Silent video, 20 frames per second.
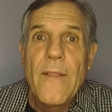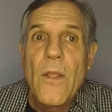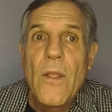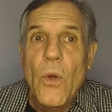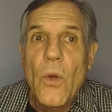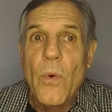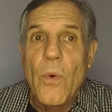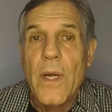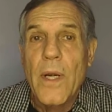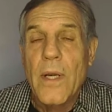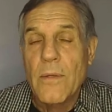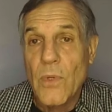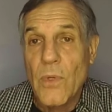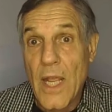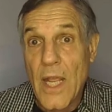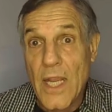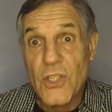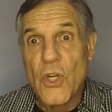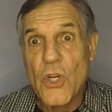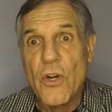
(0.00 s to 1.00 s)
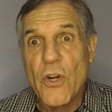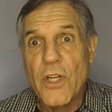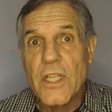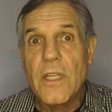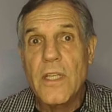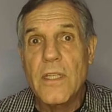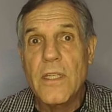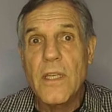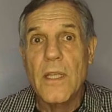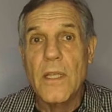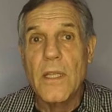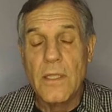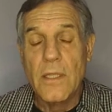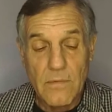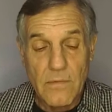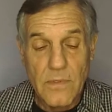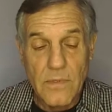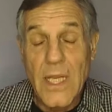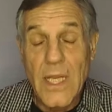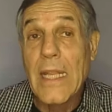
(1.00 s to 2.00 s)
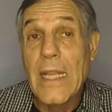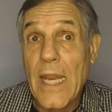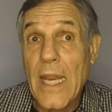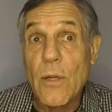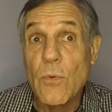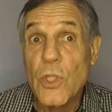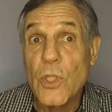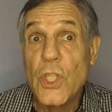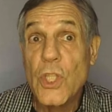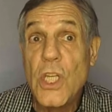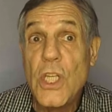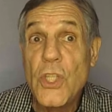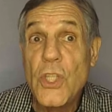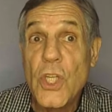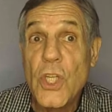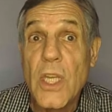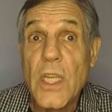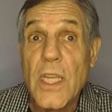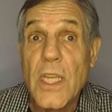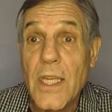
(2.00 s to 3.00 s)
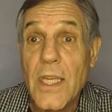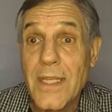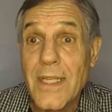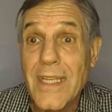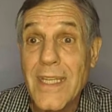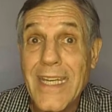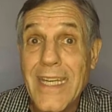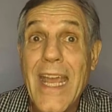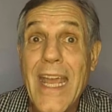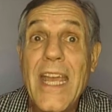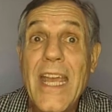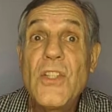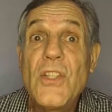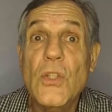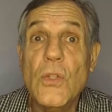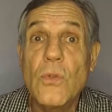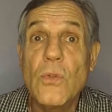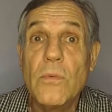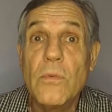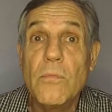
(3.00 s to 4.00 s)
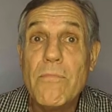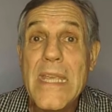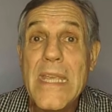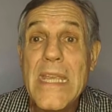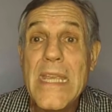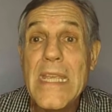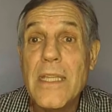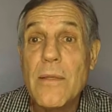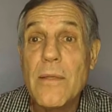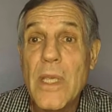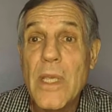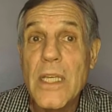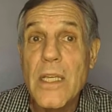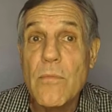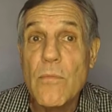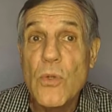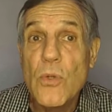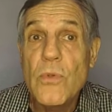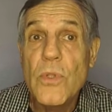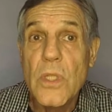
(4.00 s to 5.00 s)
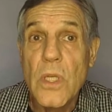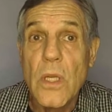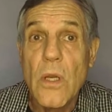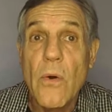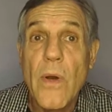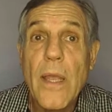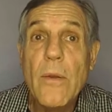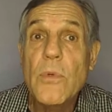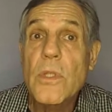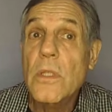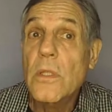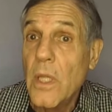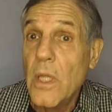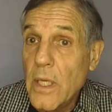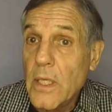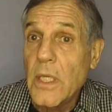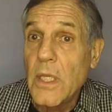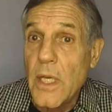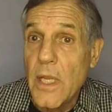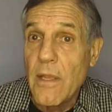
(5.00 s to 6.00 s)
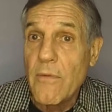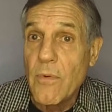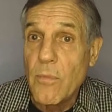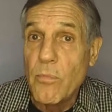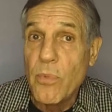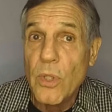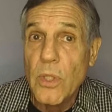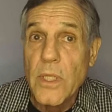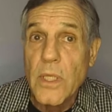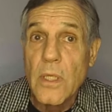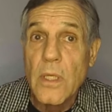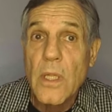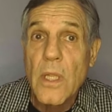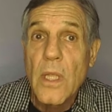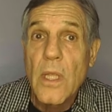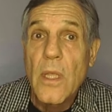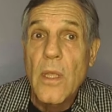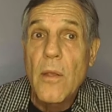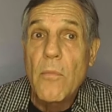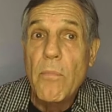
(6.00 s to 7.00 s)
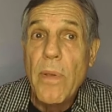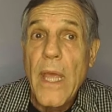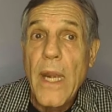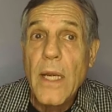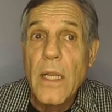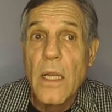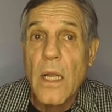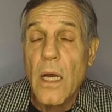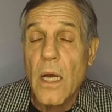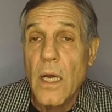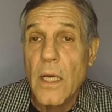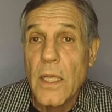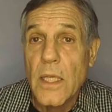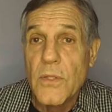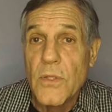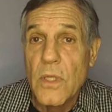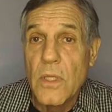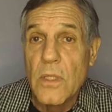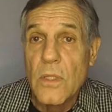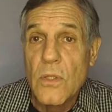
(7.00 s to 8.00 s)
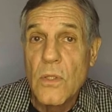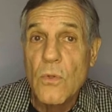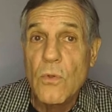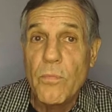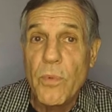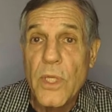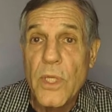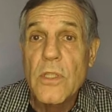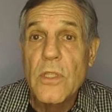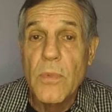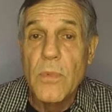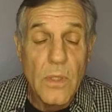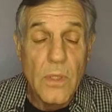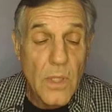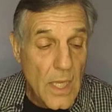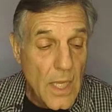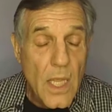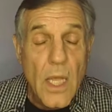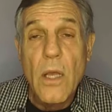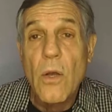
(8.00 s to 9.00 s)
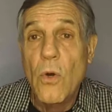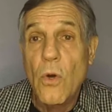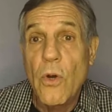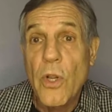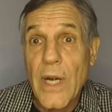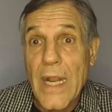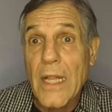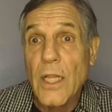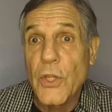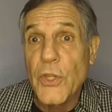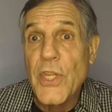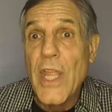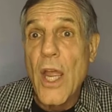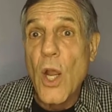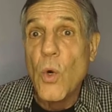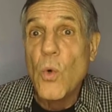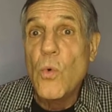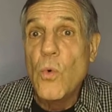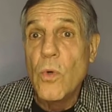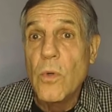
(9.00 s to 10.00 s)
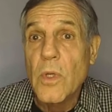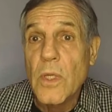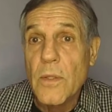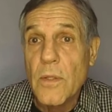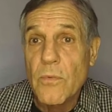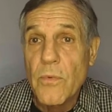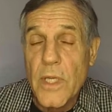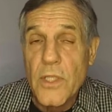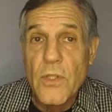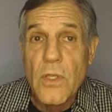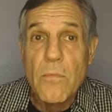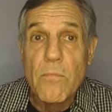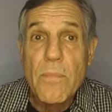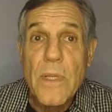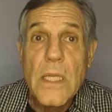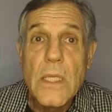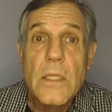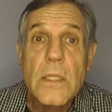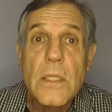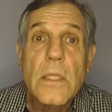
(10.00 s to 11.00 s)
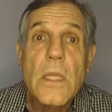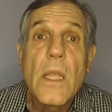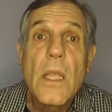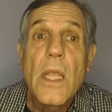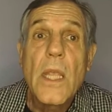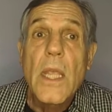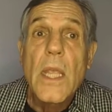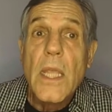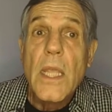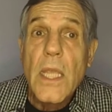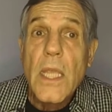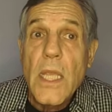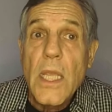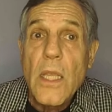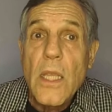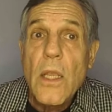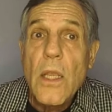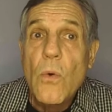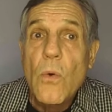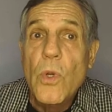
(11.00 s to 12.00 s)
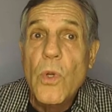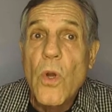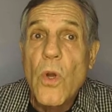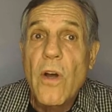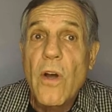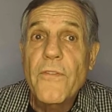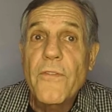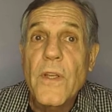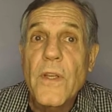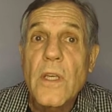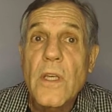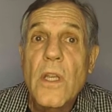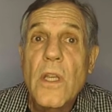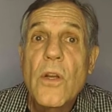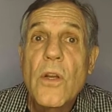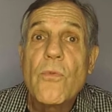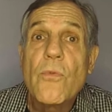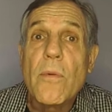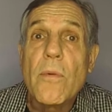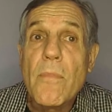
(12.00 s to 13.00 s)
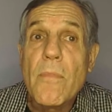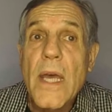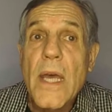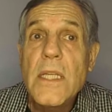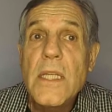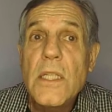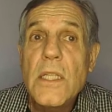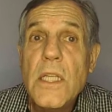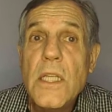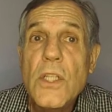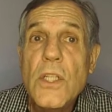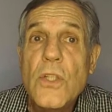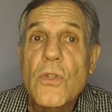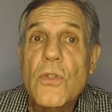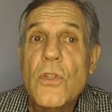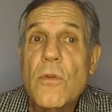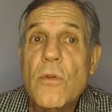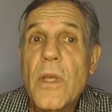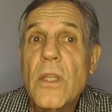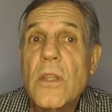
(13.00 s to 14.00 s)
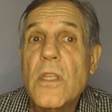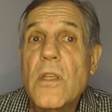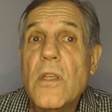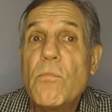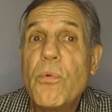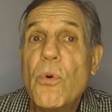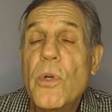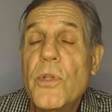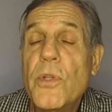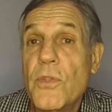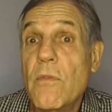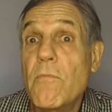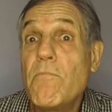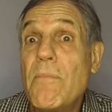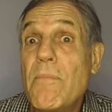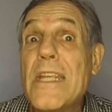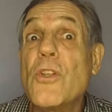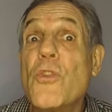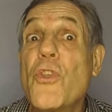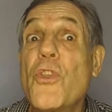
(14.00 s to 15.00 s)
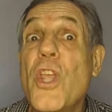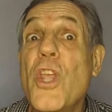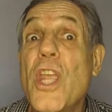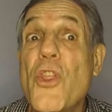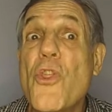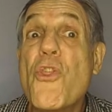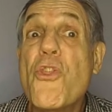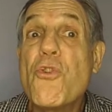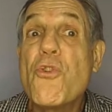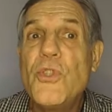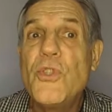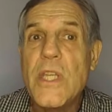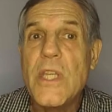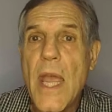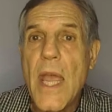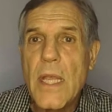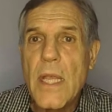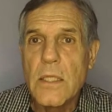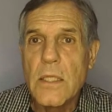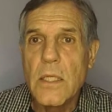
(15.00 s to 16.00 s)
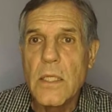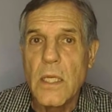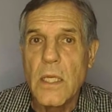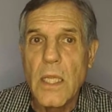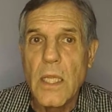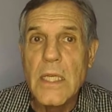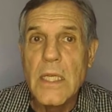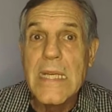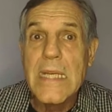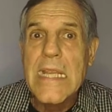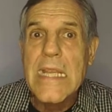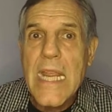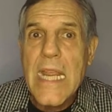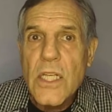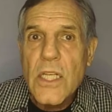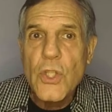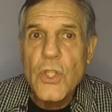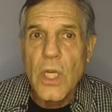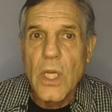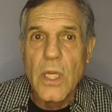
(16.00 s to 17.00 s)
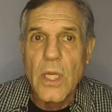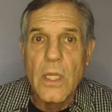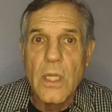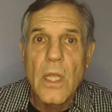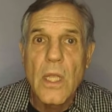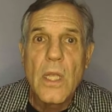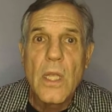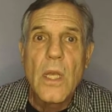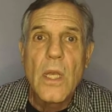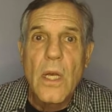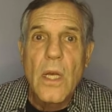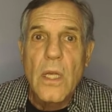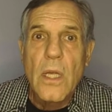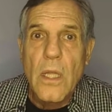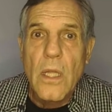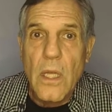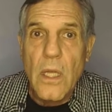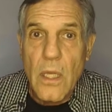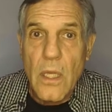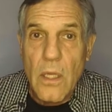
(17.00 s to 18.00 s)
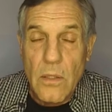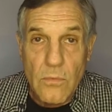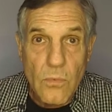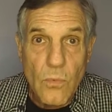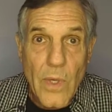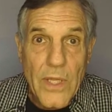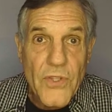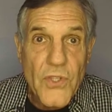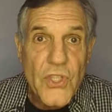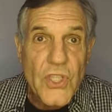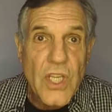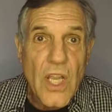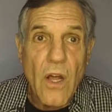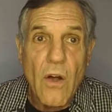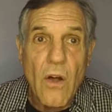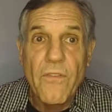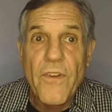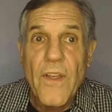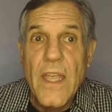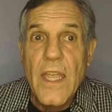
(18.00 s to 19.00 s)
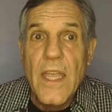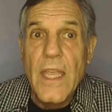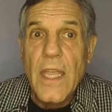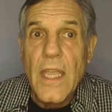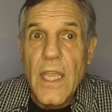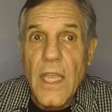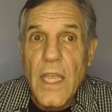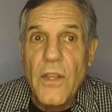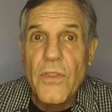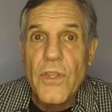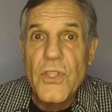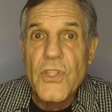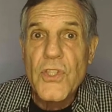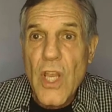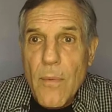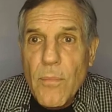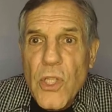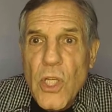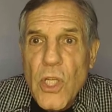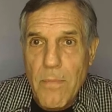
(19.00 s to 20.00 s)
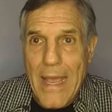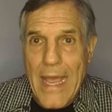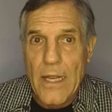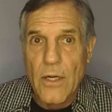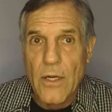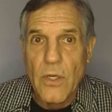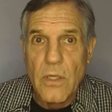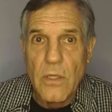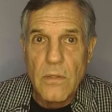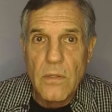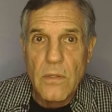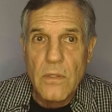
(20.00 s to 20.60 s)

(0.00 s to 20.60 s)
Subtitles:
When I started second language teaching in high school many, many moons ago, I was lucky to have a brilliant pedagogue as a school principal, Aurel Daou, rest in peace. He would often remind teachers about the importance of being enthusiastic and engaging oneself in the subject matter.